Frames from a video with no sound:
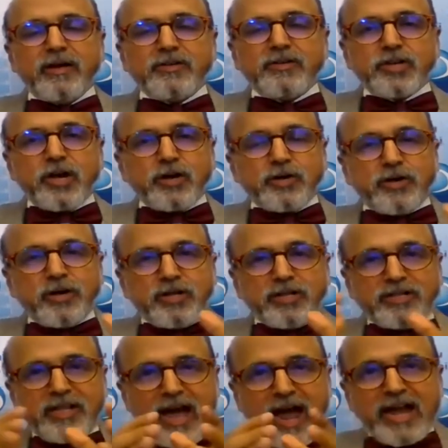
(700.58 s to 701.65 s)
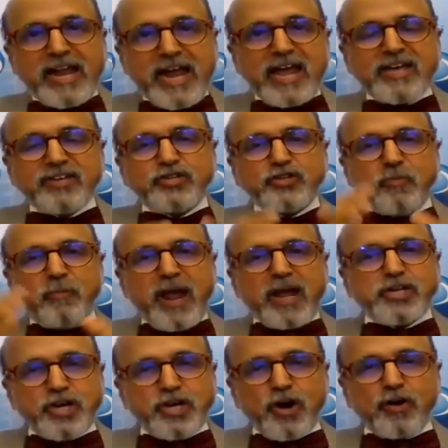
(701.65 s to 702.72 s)
So the idea is to
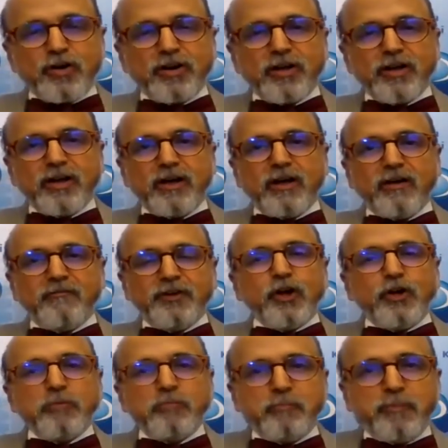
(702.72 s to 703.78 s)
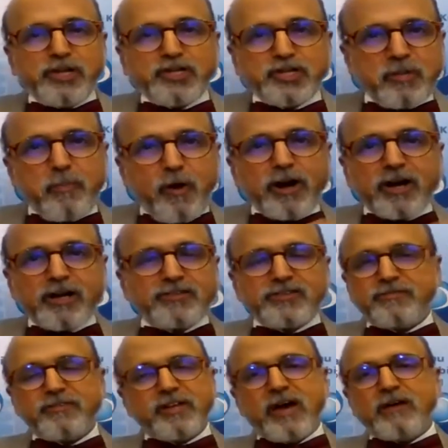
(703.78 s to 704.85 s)
make sure we don't pinch the pockets
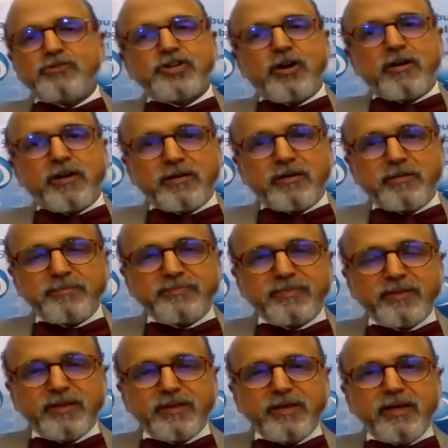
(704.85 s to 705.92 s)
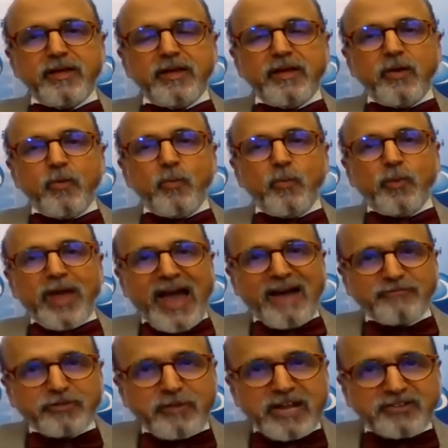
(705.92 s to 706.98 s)
of downtrodden. We
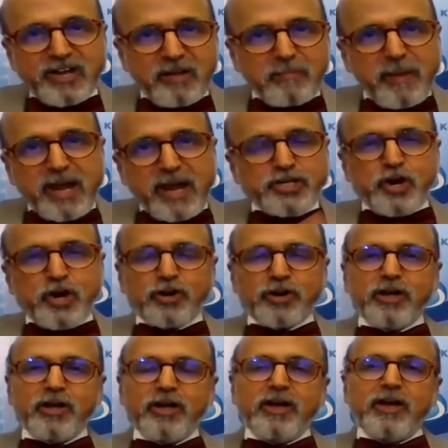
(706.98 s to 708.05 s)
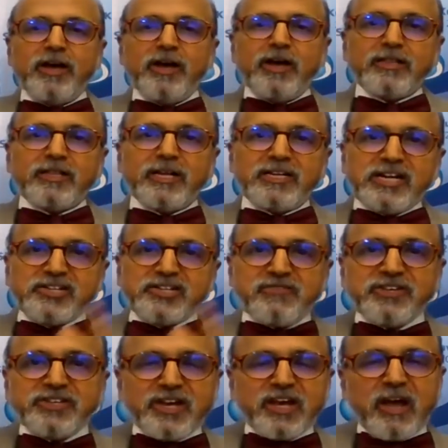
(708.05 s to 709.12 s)
have to necessarily make sure the debt
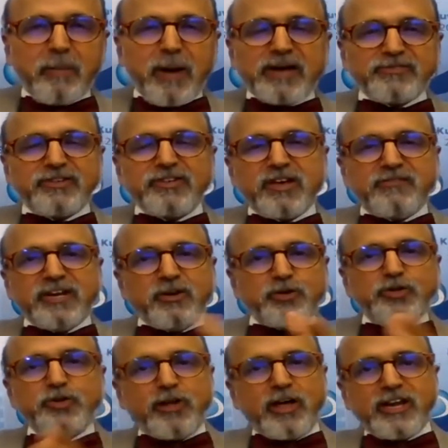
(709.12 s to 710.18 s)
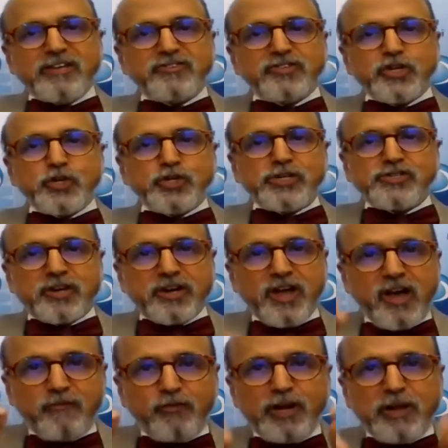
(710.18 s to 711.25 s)
servicing capacity of individual or institutions are
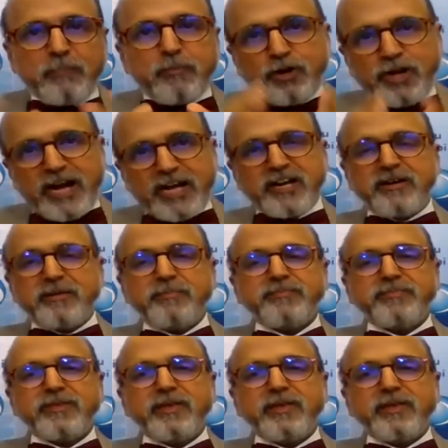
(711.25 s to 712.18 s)
fully protected.